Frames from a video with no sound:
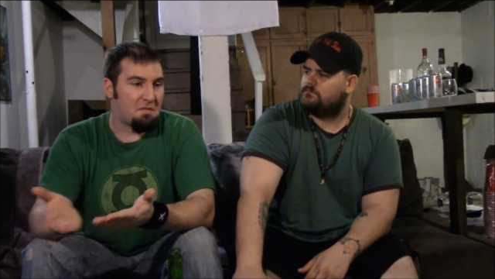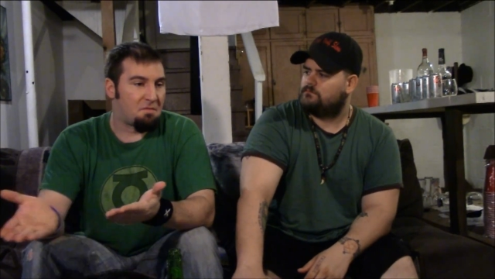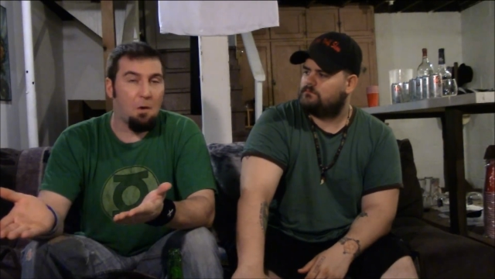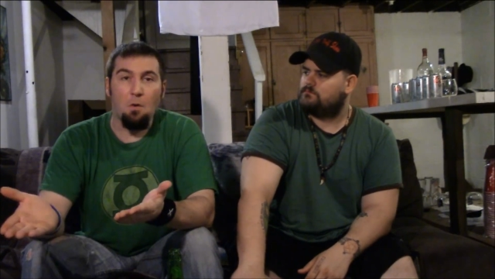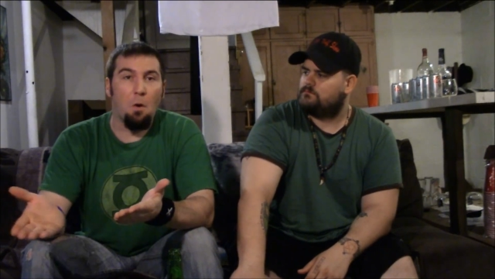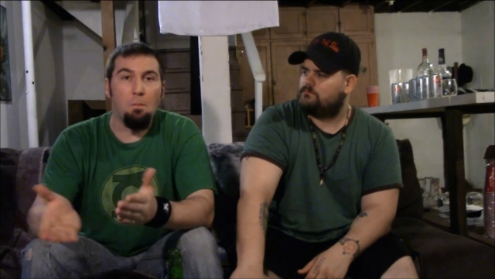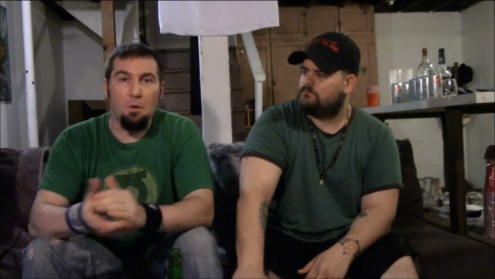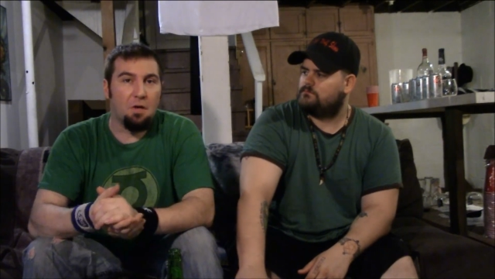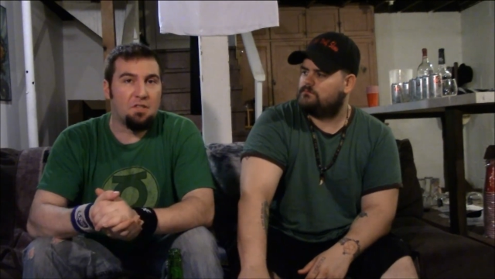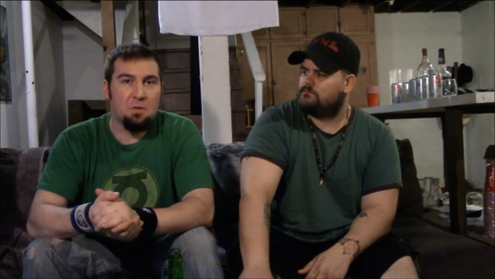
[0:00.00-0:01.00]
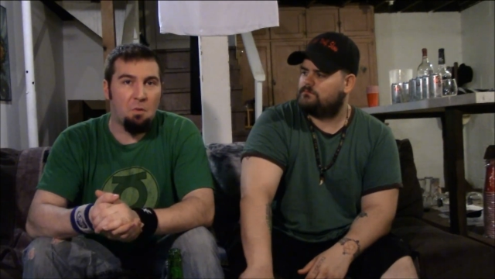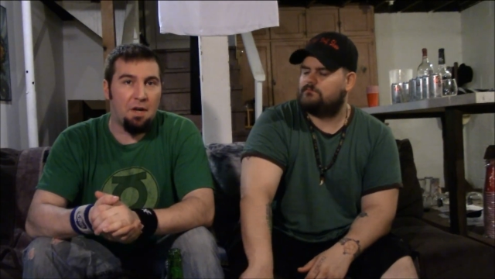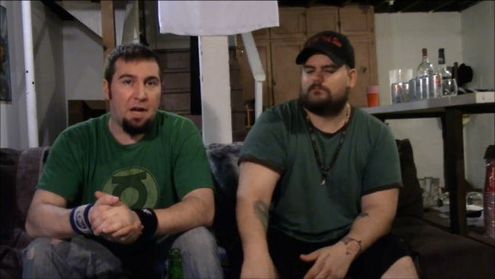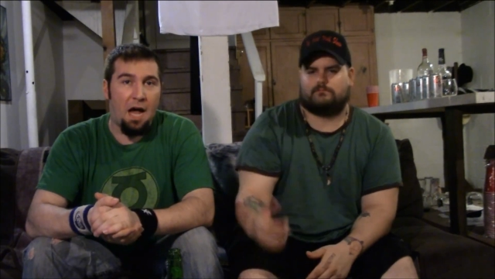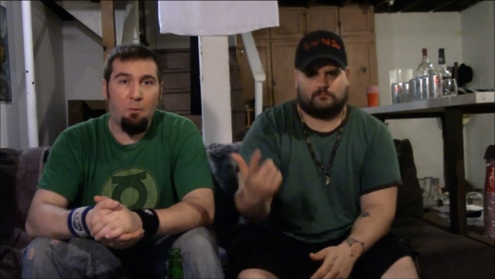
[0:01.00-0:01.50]
Speaker 1: photo books and
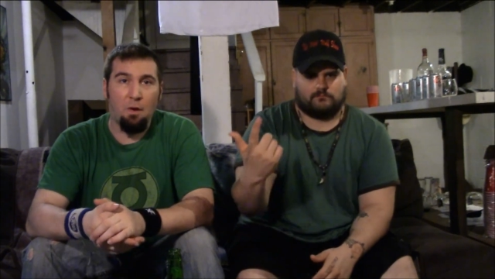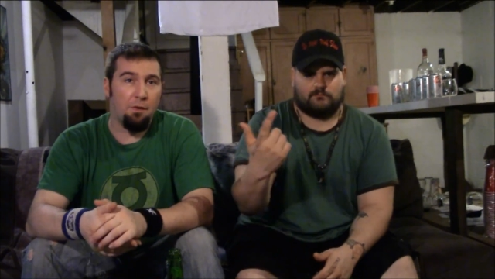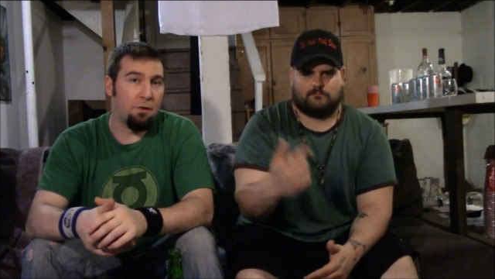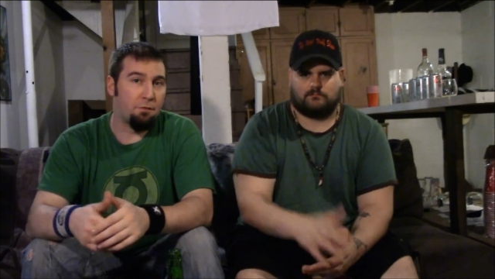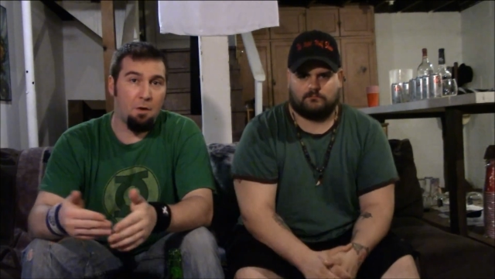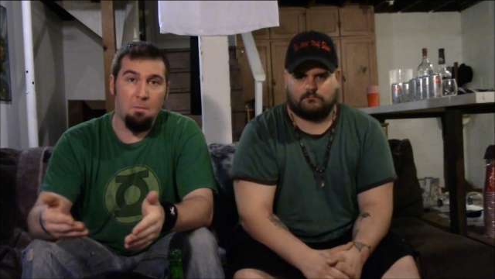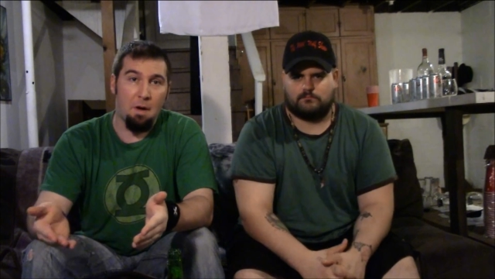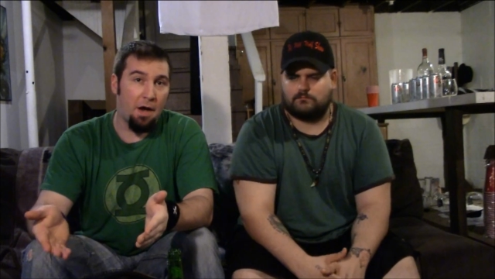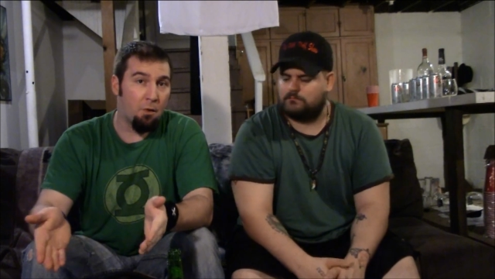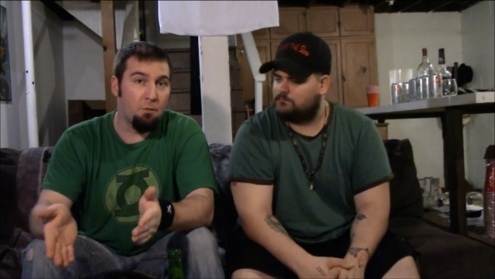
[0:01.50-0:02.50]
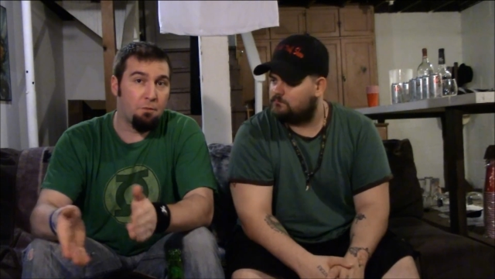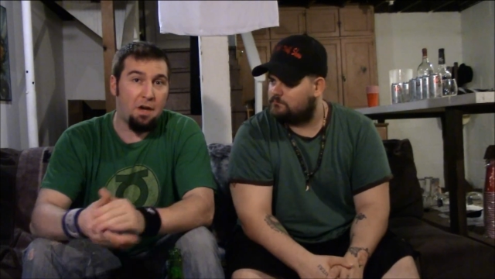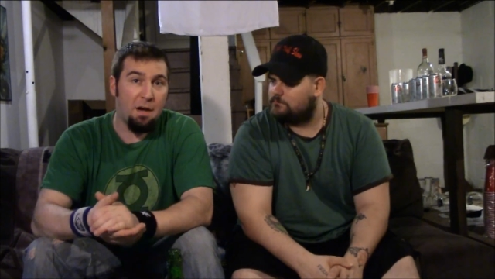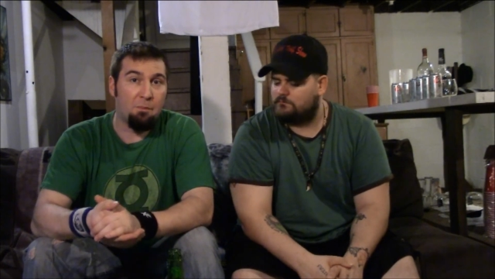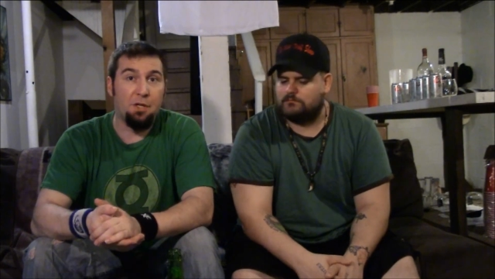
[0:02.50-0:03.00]
whatnot, whether from my own
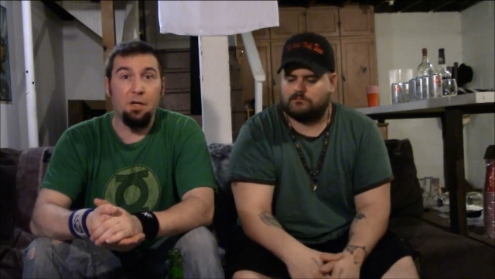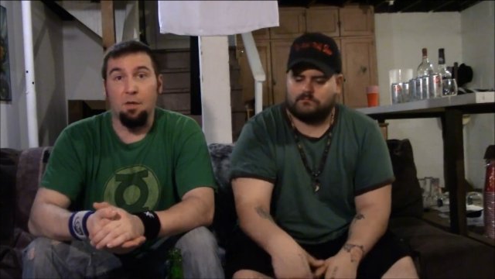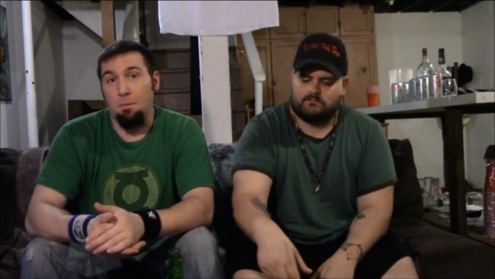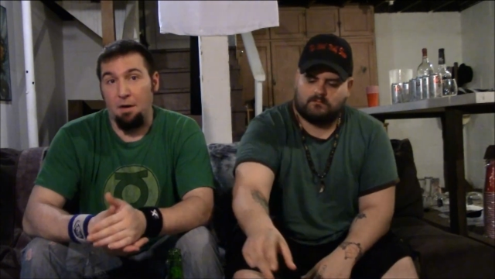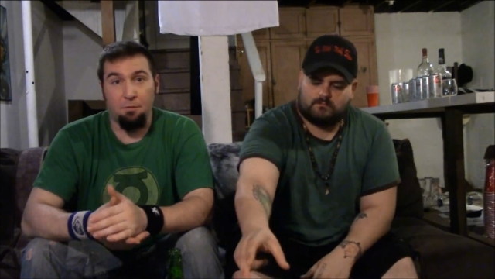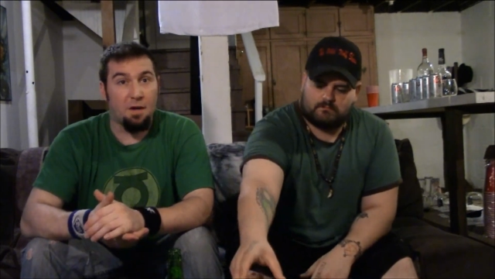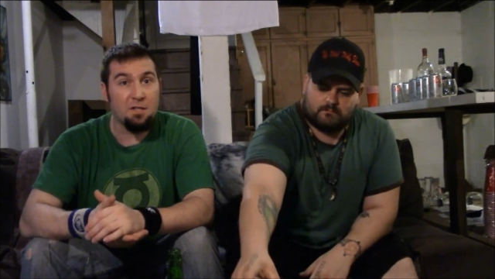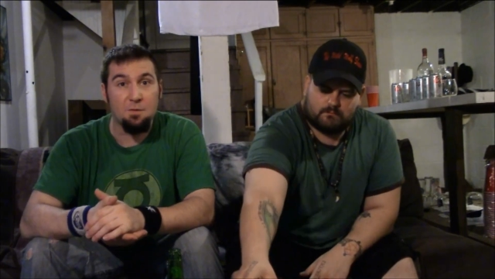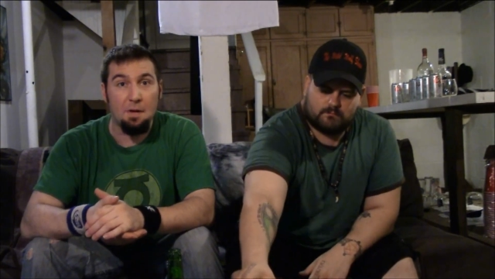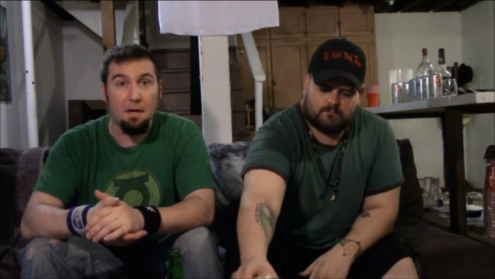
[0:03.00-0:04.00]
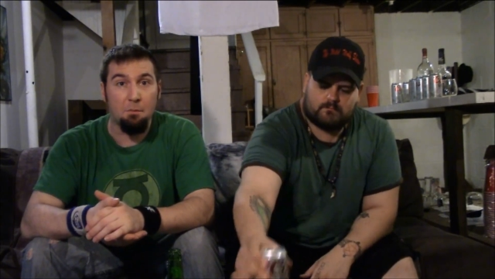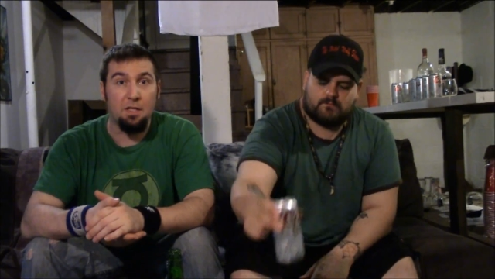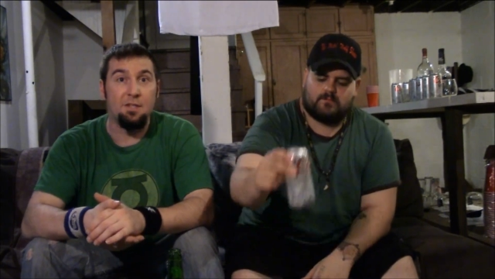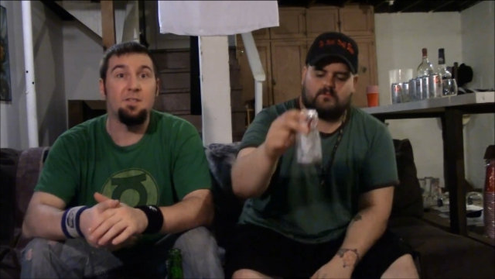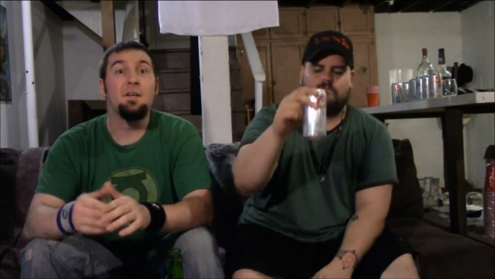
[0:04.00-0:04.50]
family or my friends'
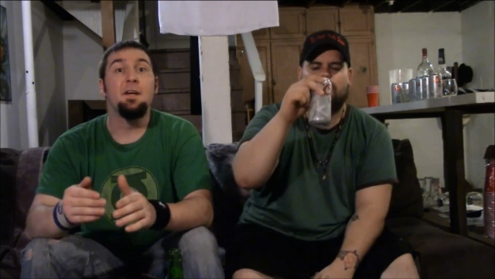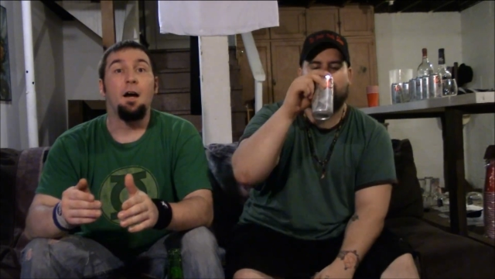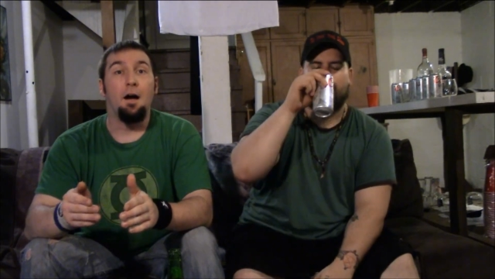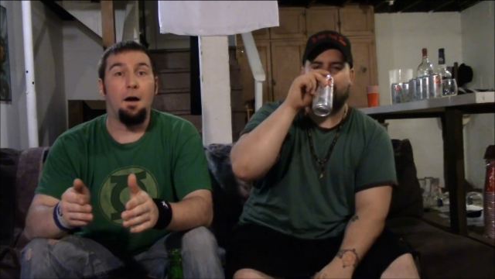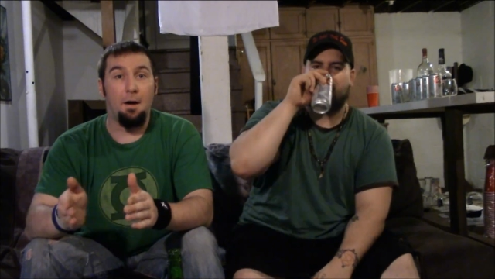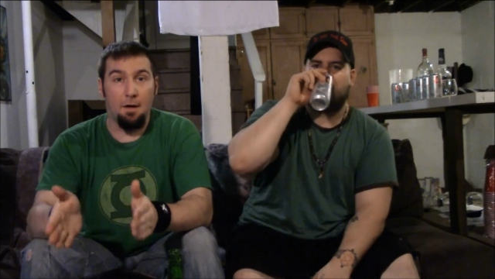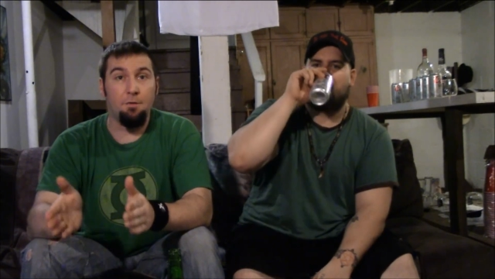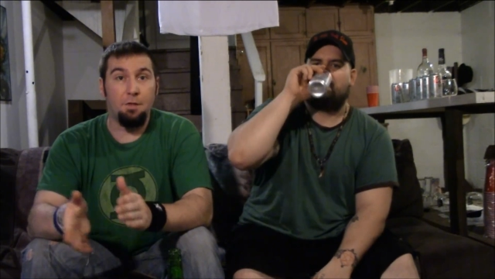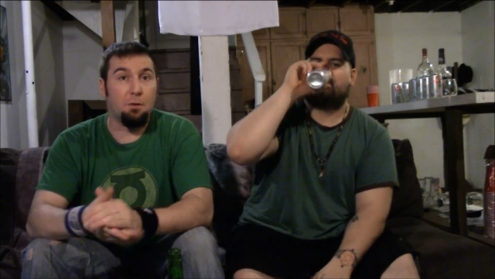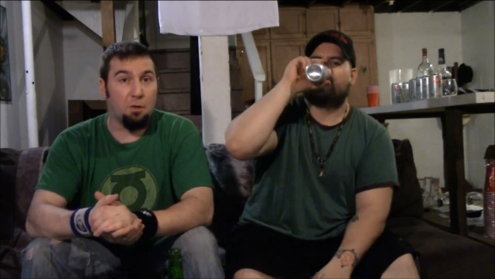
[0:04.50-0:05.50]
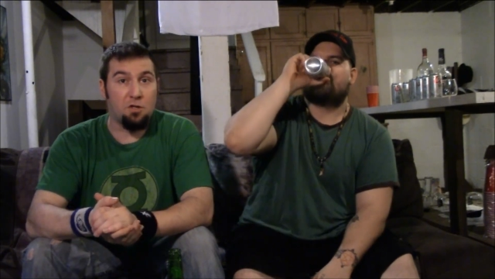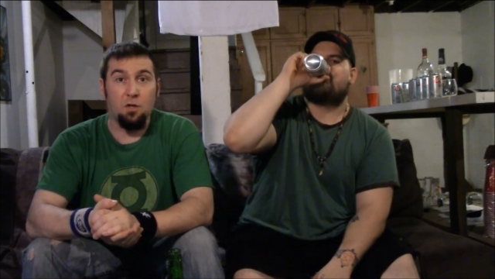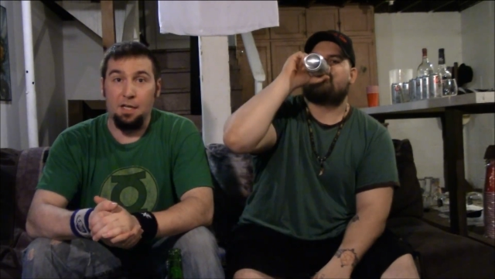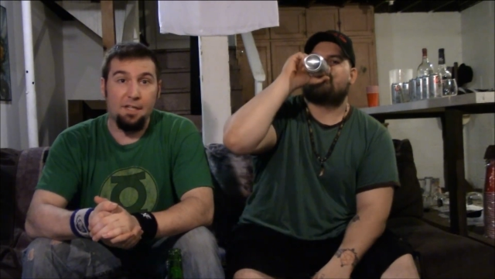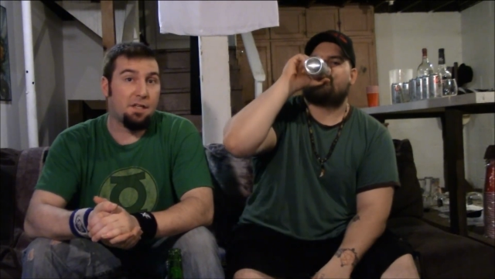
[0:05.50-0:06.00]
families, of the original
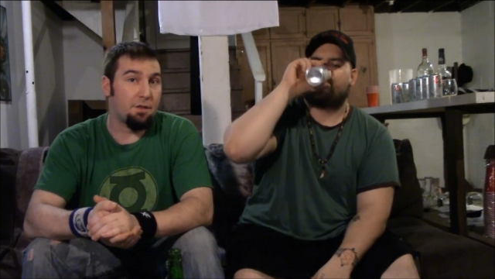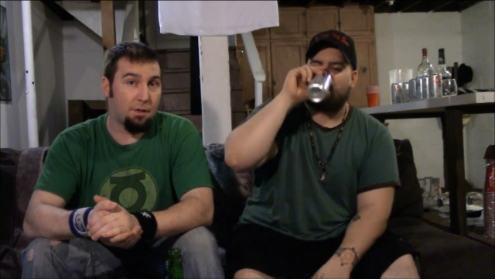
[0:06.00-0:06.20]
nineteen